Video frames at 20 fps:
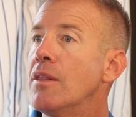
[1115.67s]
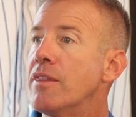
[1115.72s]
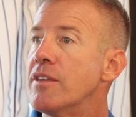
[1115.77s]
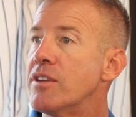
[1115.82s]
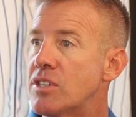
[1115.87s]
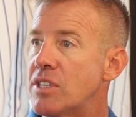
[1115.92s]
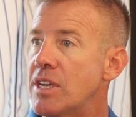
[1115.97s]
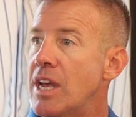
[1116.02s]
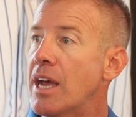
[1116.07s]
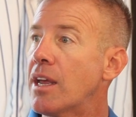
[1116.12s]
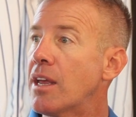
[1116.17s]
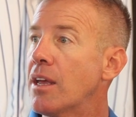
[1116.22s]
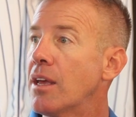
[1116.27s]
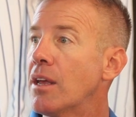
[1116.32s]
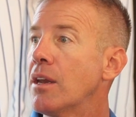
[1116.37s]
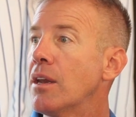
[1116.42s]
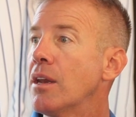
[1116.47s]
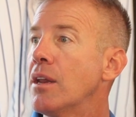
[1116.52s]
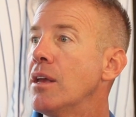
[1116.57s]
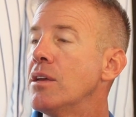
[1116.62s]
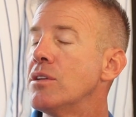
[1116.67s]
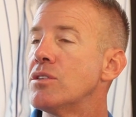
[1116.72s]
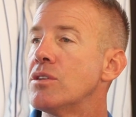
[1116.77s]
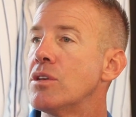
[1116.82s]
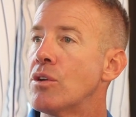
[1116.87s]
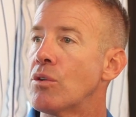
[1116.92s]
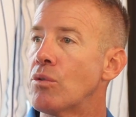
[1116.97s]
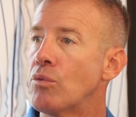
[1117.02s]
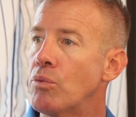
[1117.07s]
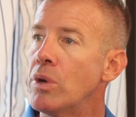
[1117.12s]
The second is
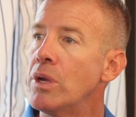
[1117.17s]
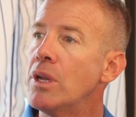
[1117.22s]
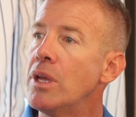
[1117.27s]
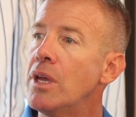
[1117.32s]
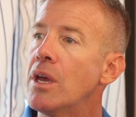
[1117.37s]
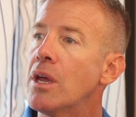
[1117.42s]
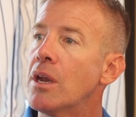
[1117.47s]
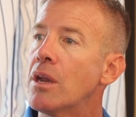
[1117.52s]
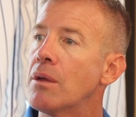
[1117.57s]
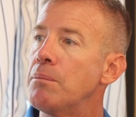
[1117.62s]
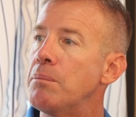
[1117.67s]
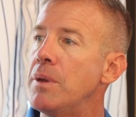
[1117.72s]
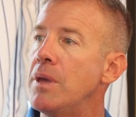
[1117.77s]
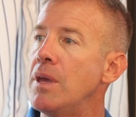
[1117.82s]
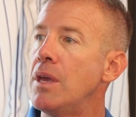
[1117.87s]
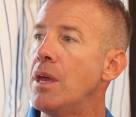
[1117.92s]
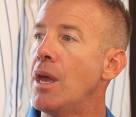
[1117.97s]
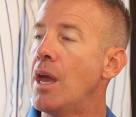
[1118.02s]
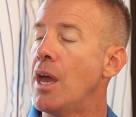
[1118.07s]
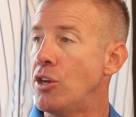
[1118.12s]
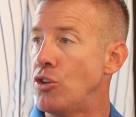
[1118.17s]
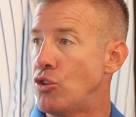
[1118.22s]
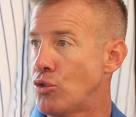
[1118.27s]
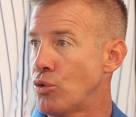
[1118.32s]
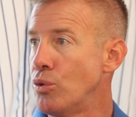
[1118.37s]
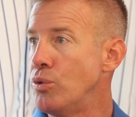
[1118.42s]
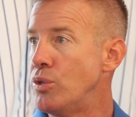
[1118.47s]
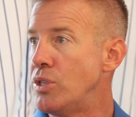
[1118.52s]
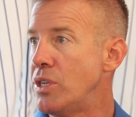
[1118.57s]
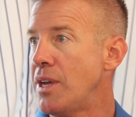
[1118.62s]
that they're really going to be a
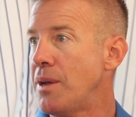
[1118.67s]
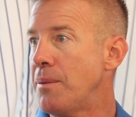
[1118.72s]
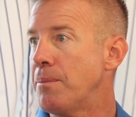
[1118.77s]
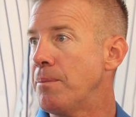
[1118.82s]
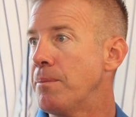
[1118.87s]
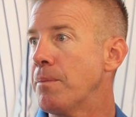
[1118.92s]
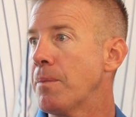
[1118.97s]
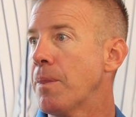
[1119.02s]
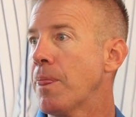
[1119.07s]
true team